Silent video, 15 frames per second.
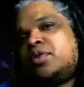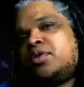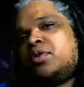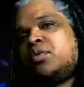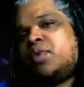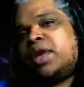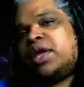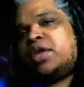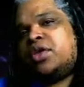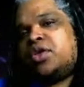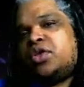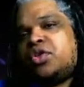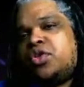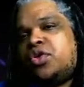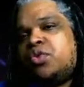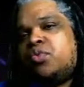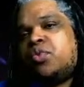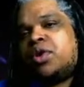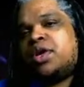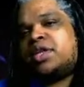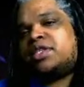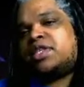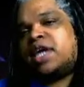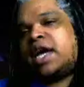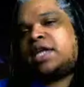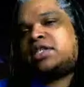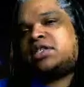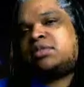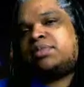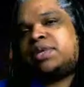the way you want it to
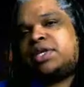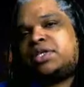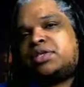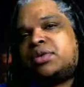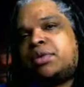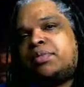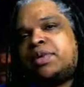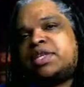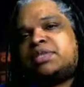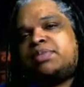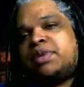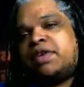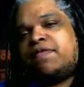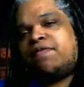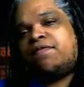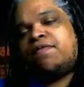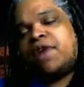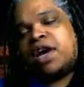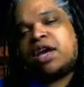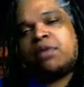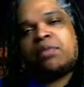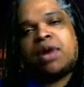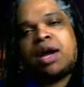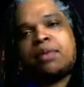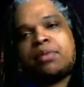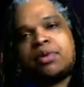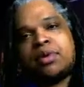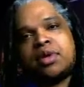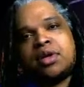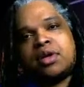actually be. So it must be a fucking
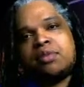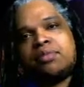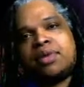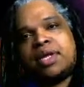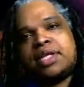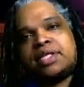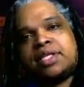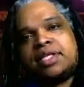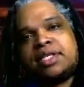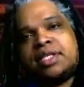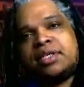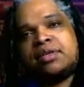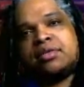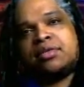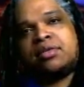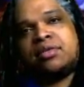problem. But let's continue.